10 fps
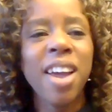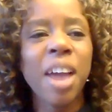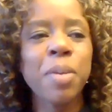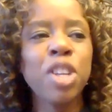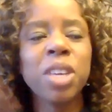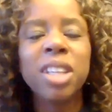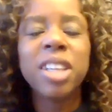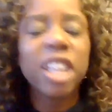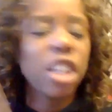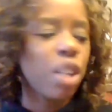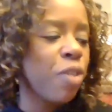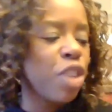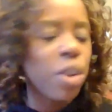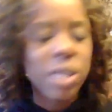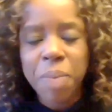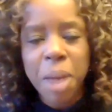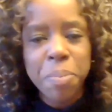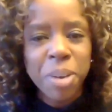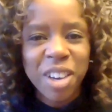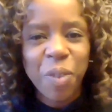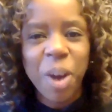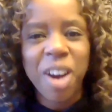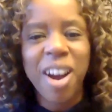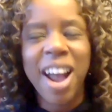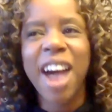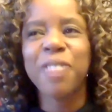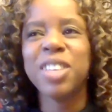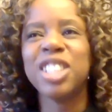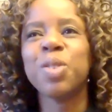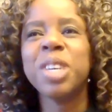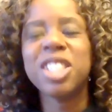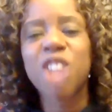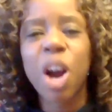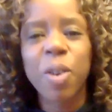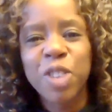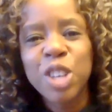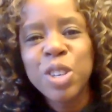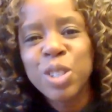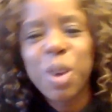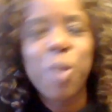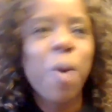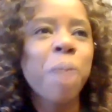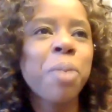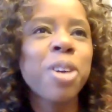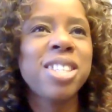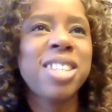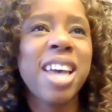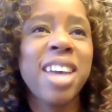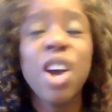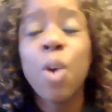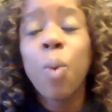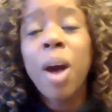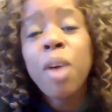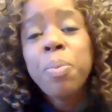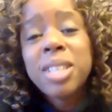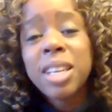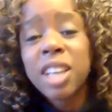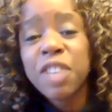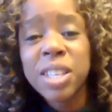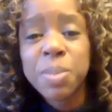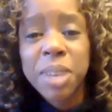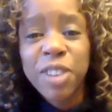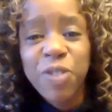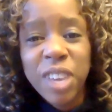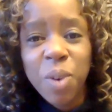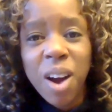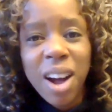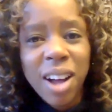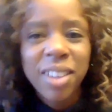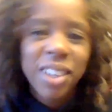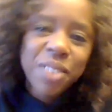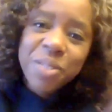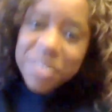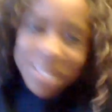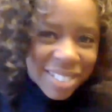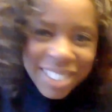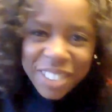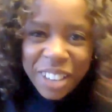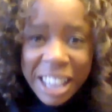I mean, you can look at the reviews of my book where I have these 3-star reviews where one person said, well, it didn't convince me to feed raw. Okay.